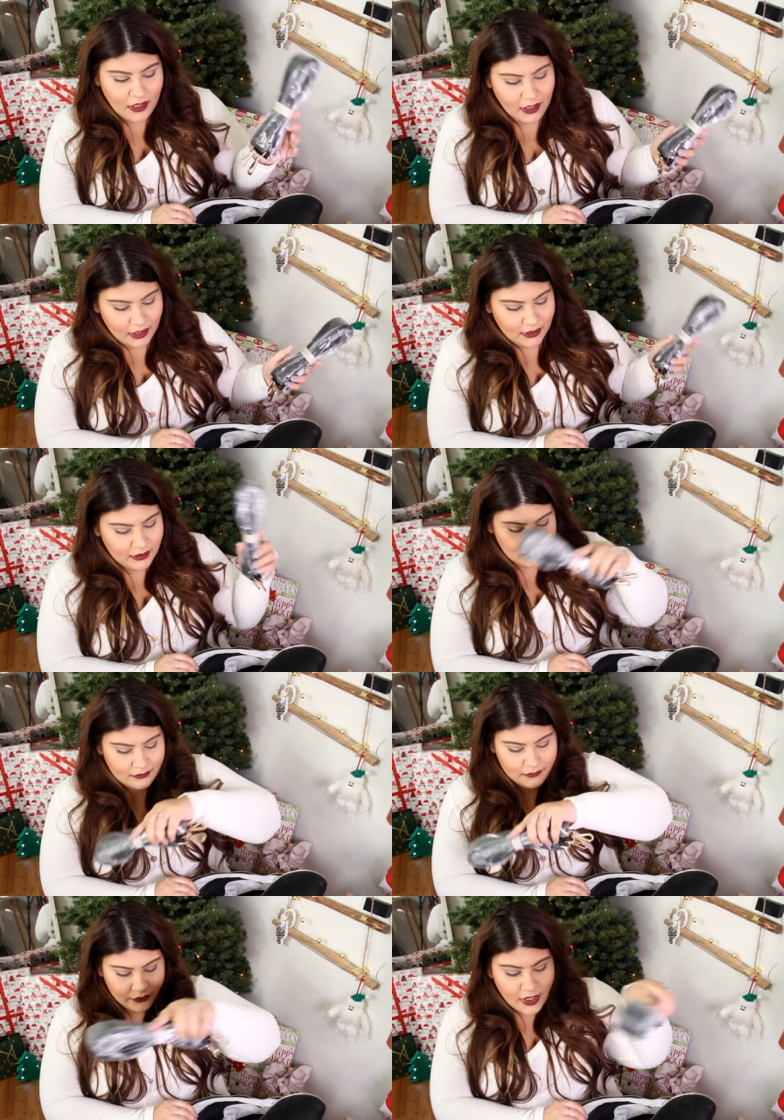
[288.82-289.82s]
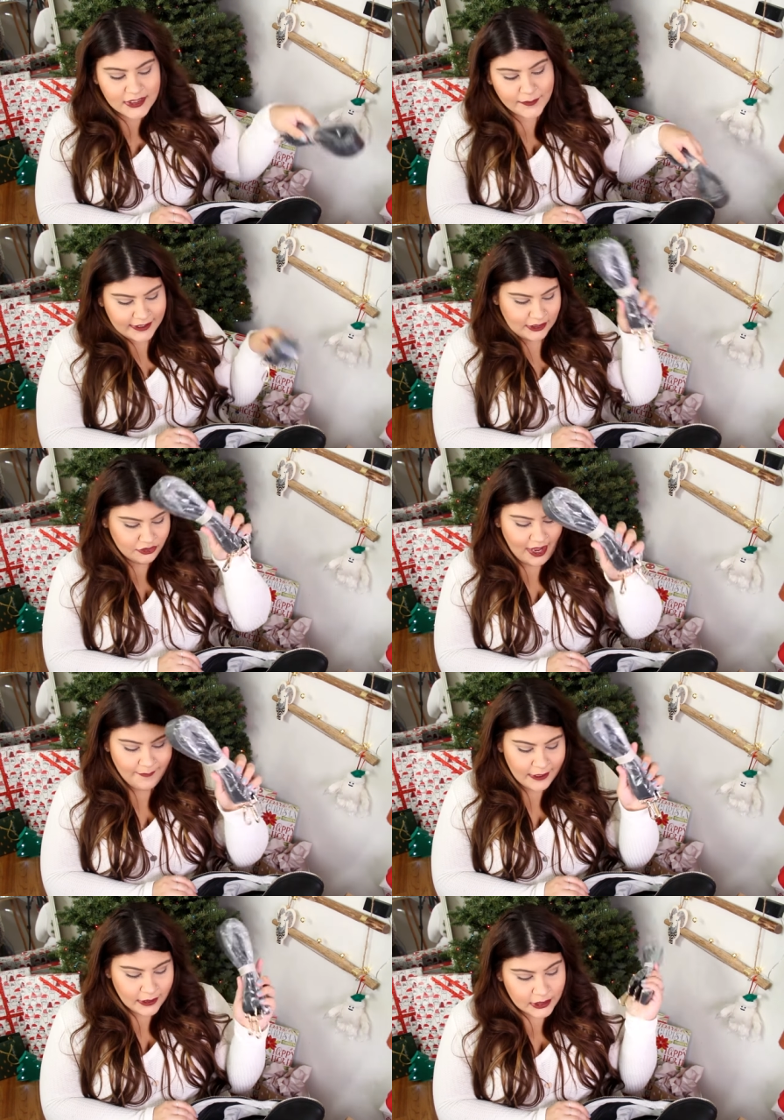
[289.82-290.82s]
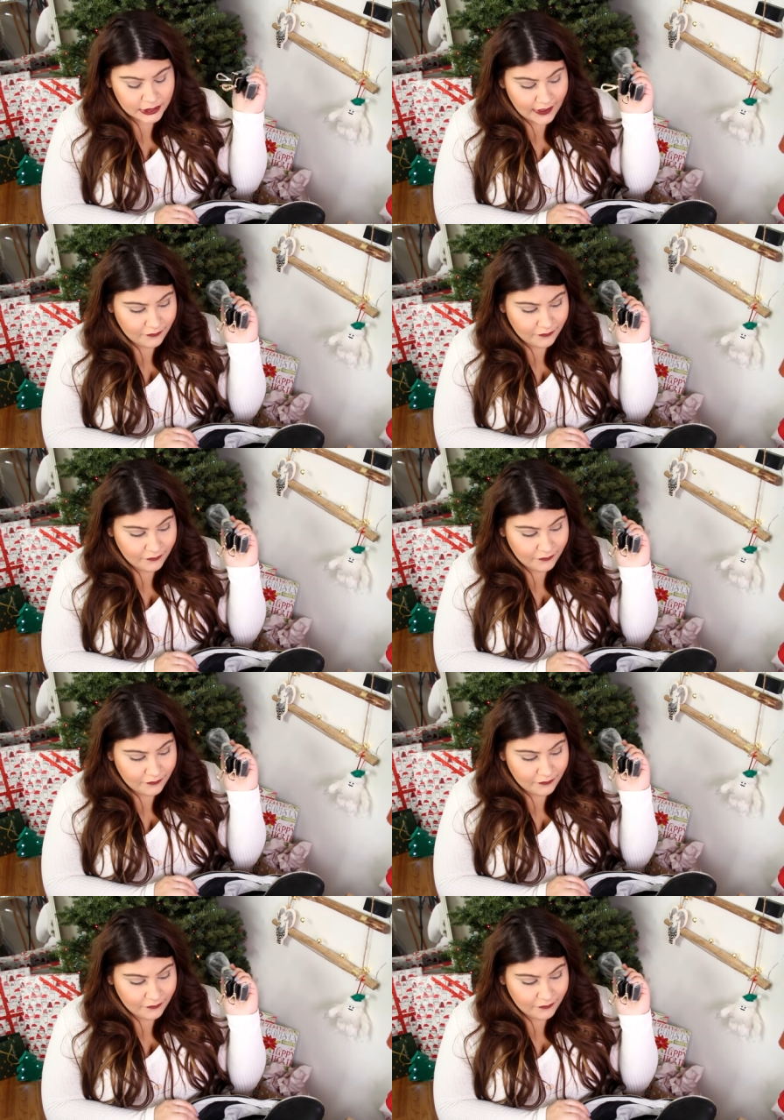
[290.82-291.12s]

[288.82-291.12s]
uh, crossbody strap you